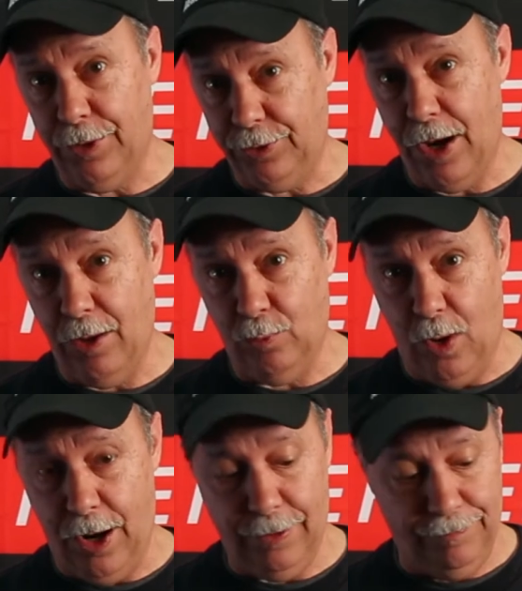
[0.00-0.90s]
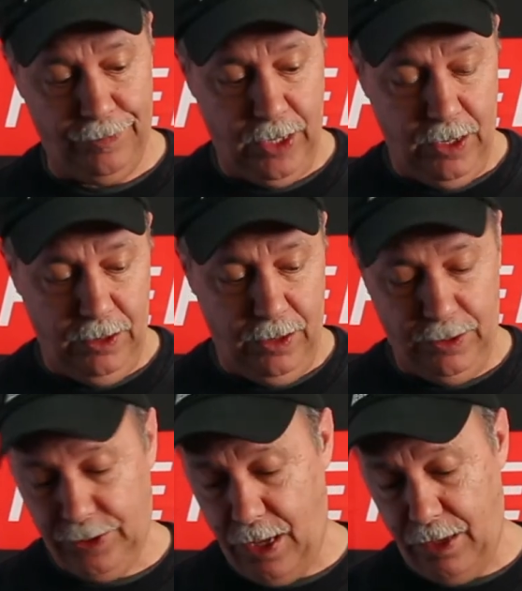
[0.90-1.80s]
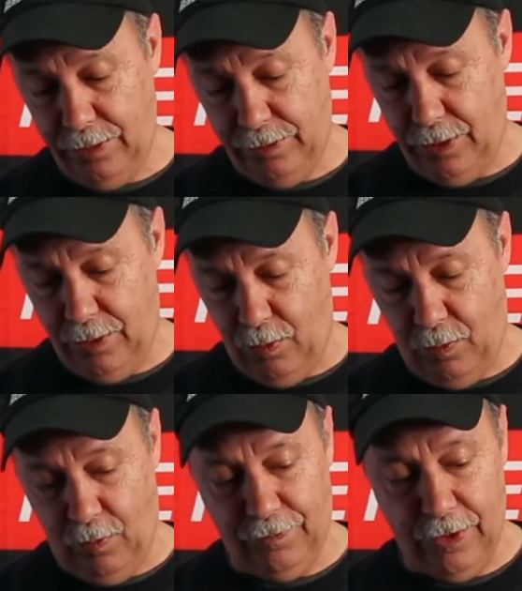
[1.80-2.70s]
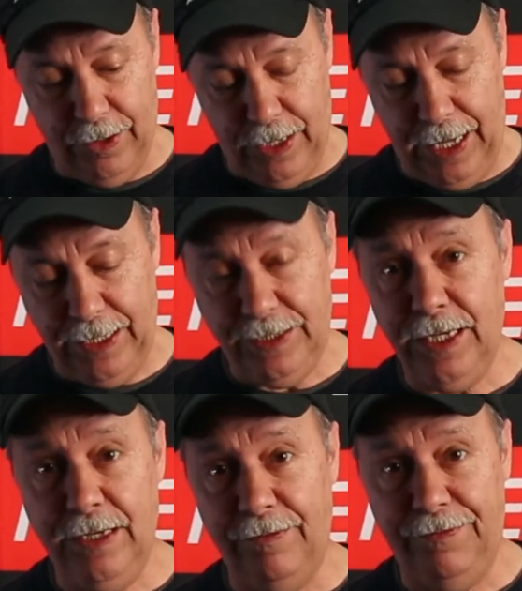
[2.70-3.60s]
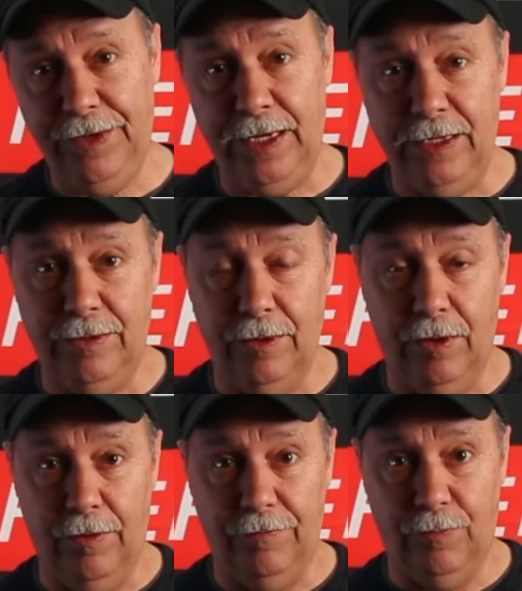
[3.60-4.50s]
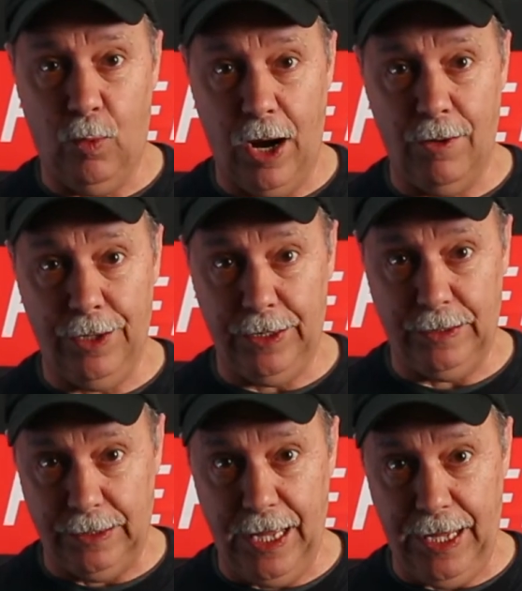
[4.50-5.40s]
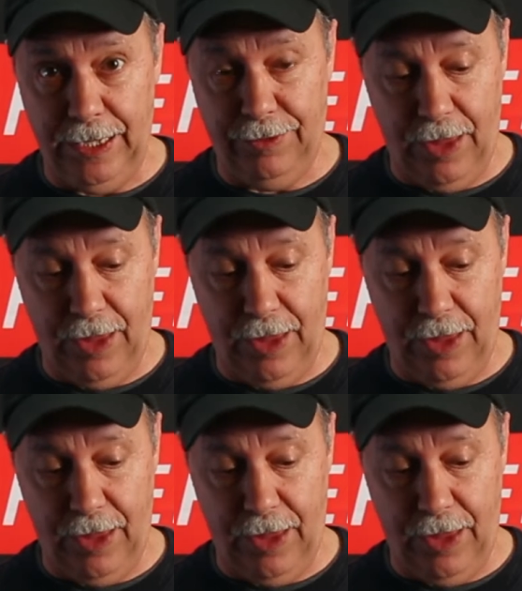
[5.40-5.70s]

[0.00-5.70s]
and ground wire. It's got over 18 feet of wiring length.